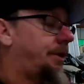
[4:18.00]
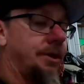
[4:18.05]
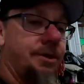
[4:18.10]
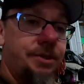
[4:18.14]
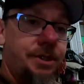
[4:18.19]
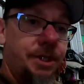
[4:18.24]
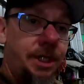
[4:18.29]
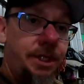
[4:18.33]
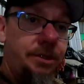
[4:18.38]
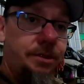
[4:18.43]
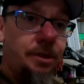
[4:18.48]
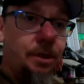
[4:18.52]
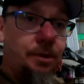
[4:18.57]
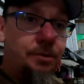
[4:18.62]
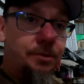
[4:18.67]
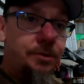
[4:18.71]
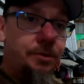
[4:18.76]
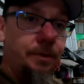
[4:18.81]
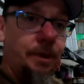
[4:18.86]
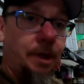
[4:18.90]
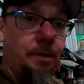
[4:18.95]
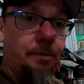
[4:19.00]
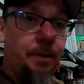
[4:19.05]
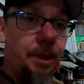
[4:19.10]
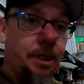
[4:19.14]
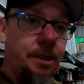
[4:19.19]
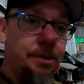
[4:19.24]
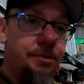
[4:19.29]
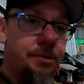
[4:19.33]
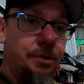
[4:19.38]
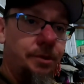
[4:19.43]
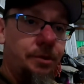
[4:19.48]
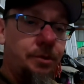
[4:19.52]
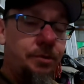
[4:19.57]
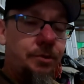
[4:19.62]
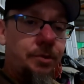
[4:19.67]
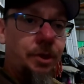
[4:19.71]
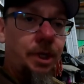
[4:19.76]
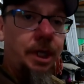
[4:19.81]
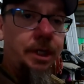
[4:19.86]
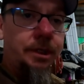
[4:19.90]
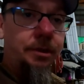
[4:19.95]
the seed totes around, because the
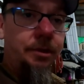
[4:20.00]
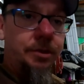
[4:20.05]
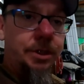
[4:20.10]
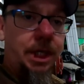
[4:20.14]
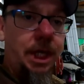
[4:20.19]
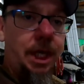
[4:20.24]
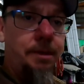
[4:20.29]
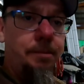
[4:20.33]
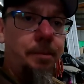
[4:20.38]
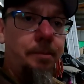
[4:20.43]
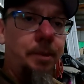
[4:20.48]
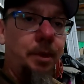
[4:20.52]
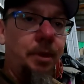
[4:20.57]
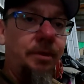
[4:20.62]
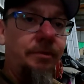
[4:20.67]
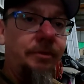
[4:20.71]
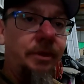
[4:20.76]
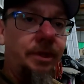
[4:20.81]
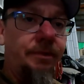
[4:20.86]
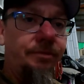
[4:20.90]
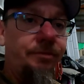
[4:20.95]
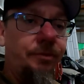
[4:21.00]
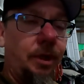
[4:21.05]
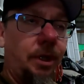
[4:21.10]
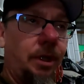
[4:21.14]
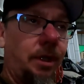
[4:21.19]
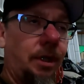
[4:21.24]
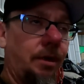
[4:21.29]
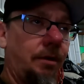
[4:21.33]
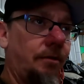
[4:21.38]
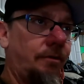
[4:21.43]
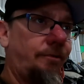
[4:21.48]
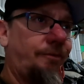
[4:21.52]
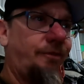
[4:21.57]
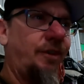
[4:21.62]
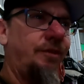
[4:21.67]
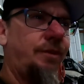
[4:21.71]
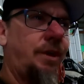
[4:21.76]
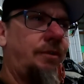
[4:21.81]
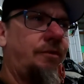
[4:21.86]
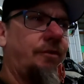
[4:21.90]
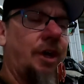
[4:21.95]
new tractor is capable of lifting
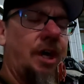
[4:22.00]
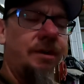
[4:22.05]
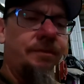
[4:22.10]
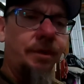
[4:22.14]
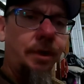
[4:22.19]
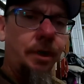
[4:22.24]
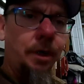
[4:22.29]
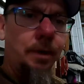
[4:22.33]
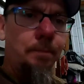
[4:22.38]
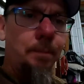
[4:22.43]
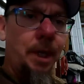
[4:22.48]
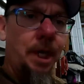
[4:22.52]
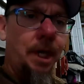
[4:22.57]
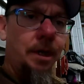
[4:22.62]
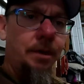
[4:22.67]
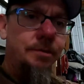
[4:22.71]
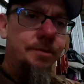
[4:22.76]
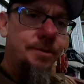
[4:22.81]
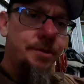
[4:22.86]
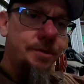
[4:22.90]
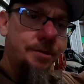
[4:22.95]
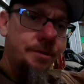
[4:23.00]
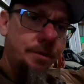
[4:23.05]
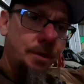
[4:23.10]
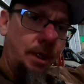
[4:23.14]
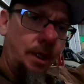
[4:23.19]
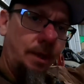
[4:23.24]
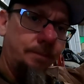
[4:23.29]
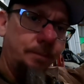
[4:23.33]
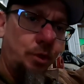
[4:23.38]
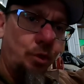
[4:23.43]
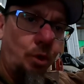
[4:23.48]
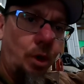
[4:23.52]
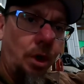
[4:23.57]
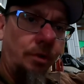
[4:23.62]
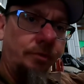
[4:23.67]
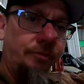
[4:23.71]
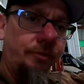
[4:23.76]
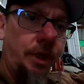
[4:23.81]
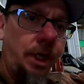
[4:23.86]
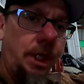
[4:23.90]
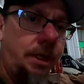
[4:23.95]
5,500 pounds up
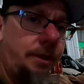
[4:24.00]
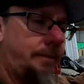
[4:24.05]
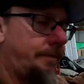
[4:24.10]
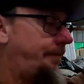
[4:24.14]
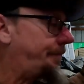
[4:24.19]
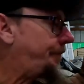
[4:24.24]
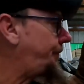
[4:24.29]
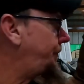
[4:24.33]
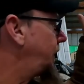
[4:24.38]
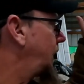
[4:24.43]
12 feet.